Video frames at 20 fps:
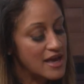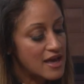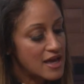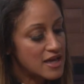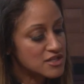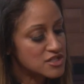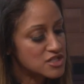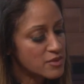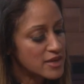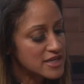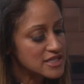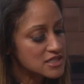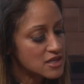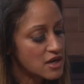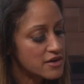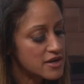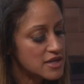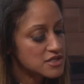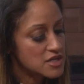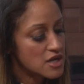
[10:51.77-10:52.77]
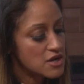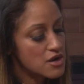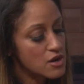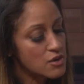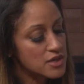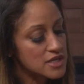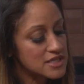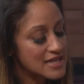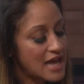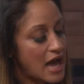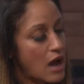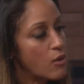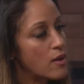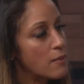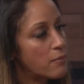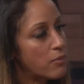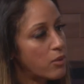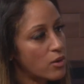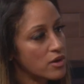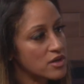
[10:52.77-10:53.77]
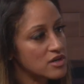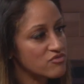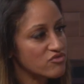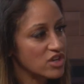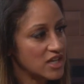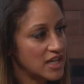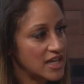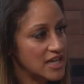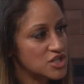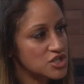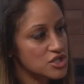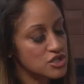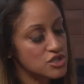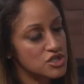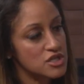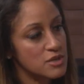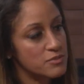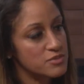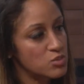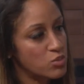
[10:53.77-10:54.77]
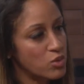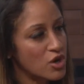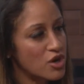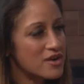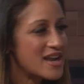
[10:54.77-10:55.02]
And so I started to notice how important relationships were,